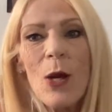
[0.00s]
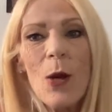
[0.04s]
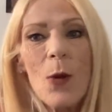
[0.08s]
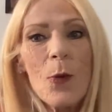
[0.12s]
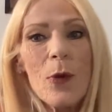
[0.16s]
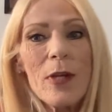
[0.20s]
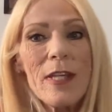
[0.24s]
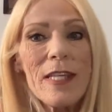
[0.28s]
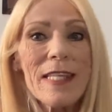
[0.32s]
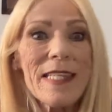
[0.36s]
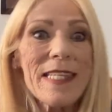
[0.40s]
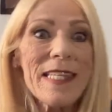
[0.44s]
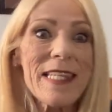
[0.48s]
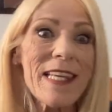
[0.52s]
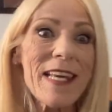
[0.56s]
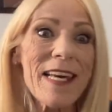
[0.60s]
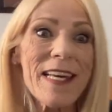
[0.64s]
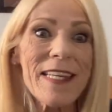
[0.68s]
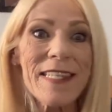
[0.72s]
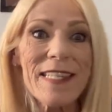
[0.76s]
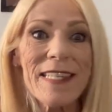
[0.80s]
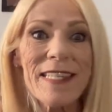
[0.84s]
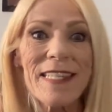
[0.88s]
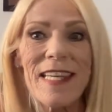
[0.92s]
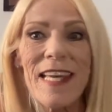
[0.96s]
We
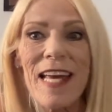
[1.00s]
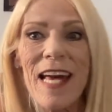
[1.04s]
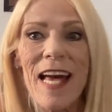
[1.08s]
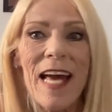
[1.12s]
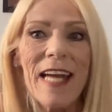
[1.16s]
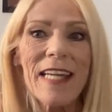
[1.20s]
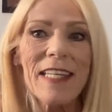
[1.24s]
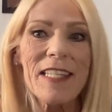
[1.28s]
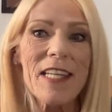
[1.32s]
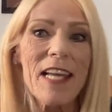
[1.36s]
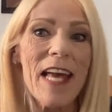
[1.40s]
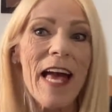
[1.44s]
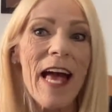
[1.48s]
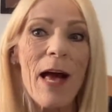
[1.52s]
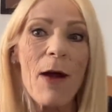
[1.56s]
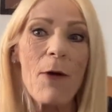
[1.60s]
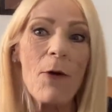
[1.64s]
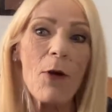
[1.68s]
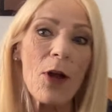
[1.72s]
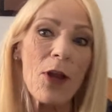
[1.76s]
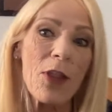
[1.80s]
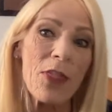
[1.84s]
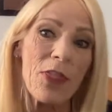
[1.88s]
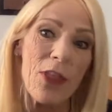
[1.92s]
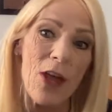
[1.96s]
discussed kind of how
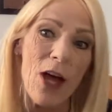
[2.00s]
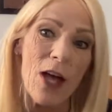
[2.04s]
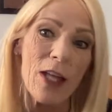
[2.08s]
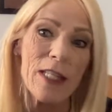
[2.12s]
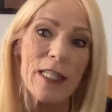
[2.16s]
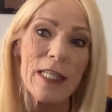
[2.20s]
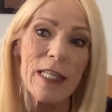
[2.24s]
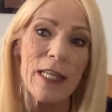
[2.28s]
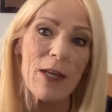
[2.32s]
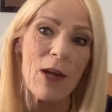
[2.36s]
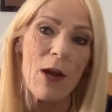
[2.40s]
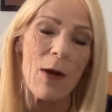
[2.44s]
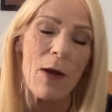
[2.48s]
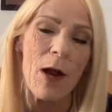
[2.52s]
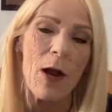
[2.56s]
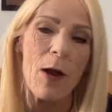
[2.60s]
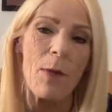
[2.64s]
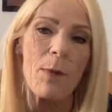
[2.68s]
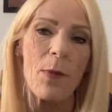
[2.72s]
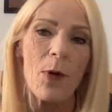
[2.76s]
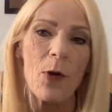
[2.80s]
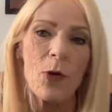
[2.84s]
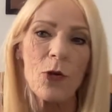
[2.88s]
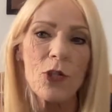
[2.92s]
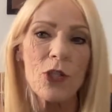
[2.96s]
our thoughts and our
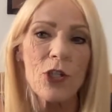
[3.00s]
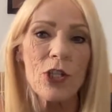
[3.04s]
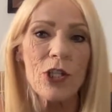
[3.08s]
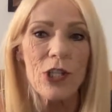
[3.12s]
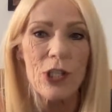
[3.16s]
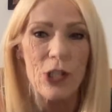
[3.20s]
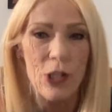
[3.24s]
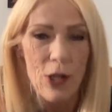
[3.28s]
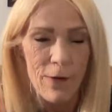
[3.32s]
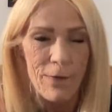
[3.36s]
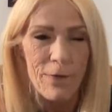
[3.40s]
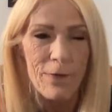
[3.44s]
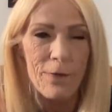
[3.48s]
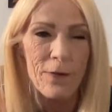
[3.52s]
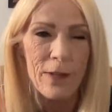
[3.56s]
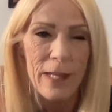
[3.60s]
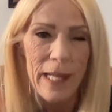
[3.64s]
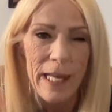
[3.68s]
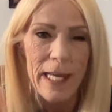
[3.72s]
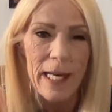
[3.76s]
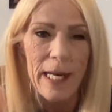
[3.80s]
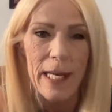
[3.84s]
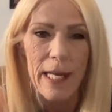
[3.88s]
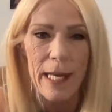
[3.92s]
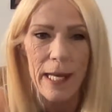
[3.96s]
emotions are
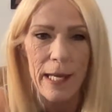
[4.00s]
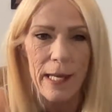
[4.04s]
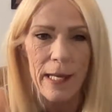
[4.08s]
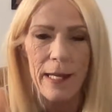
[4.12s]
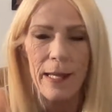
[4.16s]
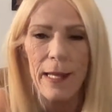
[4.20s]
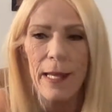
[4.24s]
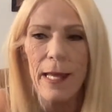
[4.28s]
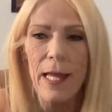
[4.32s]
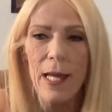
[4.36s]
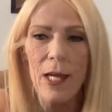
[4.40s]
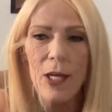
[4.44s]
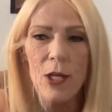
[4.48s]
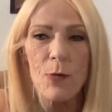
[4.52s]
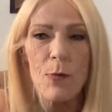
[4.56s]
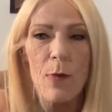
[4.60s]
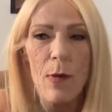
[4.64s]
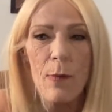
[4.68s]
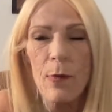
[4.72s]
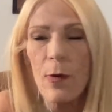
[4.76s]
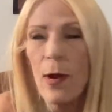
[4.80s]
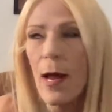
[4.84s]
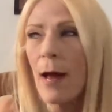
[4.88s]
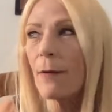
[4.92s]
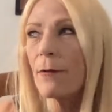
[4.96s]
fleeting. You
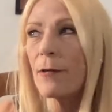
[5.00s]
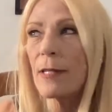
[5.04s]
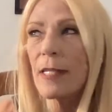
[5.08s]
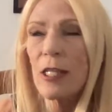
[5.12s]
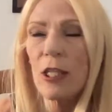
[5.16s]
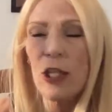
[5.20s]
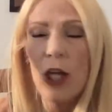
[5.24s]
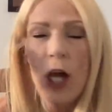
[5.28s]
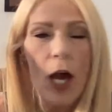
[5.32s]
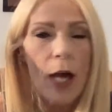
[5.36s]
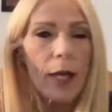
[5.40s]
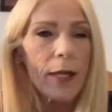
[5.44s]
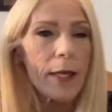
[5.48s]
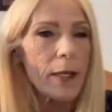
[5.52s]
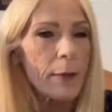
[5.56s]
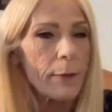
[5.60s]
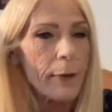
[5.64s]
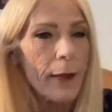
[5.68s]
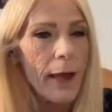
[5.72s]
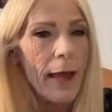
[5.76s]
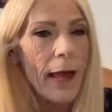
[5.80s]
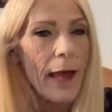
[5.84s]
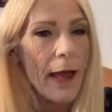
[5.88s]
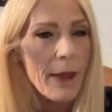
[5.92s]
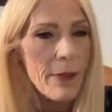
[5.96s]
remember I was talking
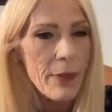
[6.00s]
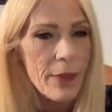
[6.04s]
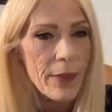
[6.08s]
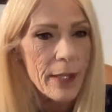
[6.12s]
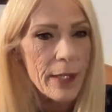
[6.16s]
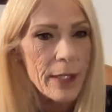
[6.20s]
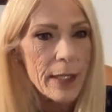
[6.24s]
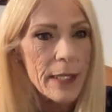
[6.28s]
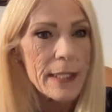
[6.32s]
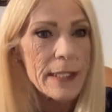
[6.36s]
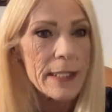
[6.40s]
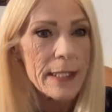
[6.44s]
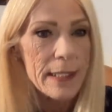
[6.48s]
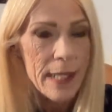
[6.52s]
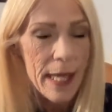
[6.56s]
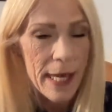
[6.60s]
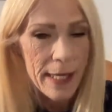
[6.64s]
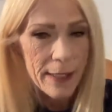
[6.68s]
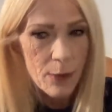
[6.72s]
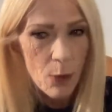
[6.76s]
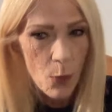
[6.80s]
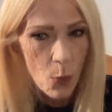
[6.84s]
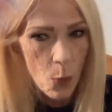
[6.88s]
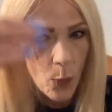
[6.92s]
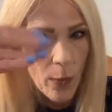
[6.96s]
about how it's
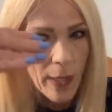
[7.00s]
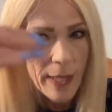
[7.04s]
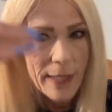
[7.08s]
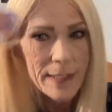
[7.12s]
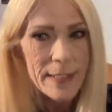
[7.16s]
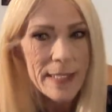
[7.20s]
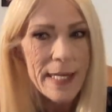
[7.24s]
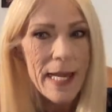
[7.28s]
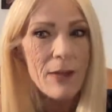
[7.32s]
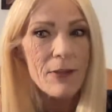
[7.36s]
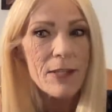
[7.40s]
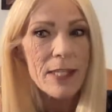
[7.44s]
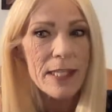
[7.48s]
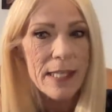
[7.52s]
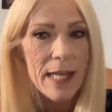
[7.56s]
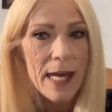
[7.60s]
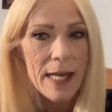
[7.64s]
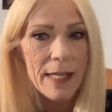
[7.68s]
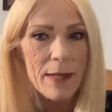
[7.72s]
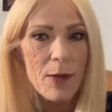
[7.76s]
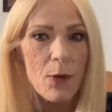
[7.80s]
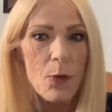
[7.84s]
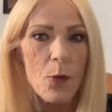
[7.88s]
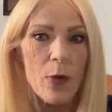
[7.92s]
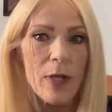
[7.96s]
like the wind
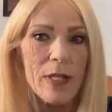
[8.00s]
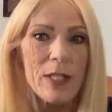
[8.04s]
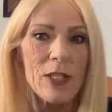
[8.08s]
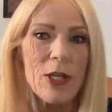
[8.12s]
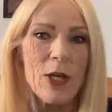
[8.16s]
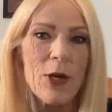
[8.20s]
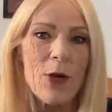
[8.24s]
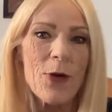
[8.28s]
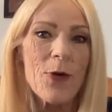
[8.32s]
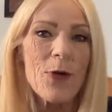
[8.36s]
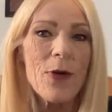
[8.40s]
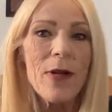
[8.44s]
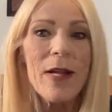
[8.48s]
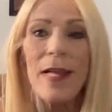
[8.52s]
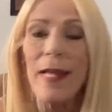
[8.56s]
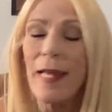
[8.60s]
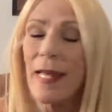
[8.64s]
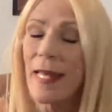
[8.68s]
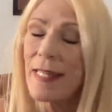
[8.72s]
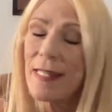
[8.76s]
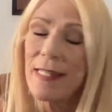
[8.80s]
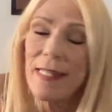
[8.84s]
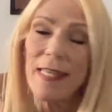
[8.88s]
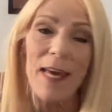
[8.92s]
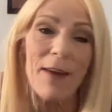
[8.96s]
outside the window.
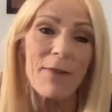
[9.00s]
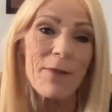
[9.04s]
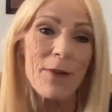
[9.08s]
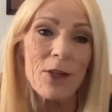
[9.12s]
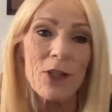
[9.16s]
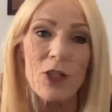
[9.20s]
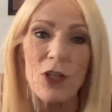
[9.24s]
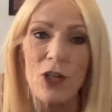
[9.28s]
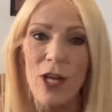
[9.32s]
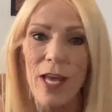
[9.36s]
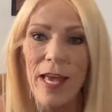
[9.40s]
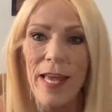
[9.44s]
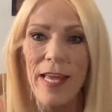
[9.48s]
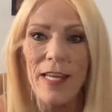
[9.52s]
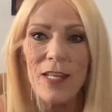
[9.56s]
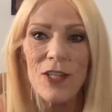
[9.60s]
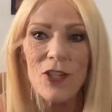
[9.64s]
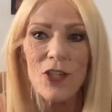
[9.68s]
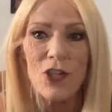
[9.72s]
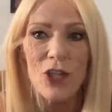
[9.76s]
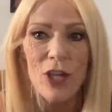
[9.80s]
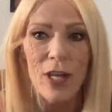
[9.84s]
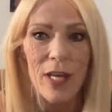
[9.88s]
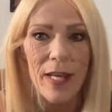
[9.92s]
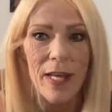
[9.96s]
It's ever
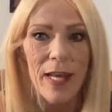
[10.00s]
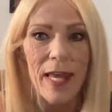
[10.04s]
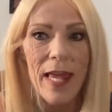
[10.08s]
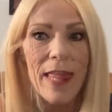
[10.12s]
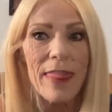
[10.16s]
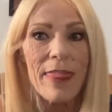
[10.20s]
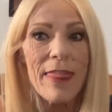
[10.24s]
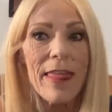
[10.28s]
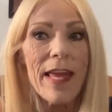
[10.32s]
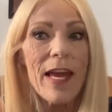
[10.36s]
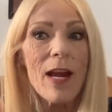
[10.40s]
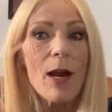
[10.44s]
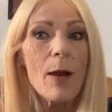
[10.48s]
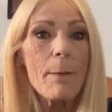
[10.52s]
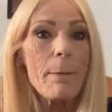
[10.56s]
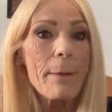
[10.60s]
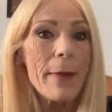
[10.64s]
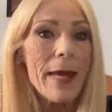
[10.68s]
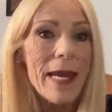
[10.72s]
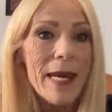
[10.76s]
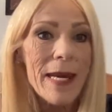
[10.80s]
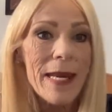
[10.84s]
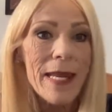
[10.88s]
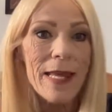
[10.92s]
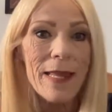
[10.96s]
changing and they are
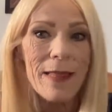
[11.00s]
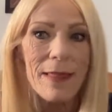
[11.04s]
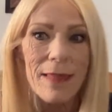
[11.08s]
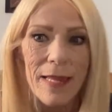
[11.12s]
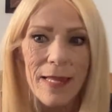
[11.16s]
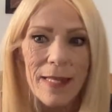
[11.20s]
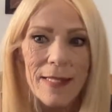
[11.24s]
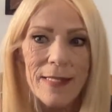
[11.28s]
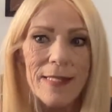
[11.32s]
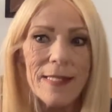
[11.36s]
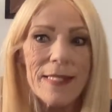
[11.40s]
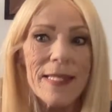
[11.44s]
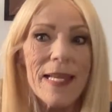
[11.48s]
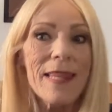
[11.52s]
meaningless